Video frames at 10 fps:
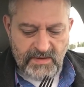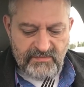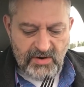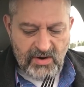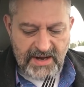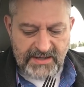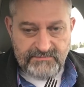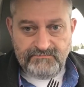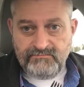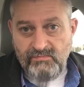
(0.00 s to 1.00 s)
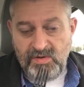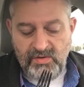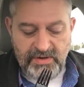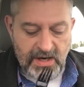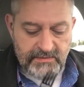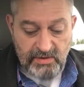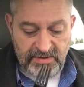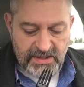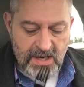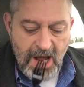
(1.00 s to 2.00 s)
If you don't like it, don't get it.
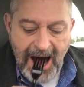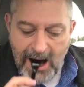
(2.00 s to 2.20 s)
Don't eat it.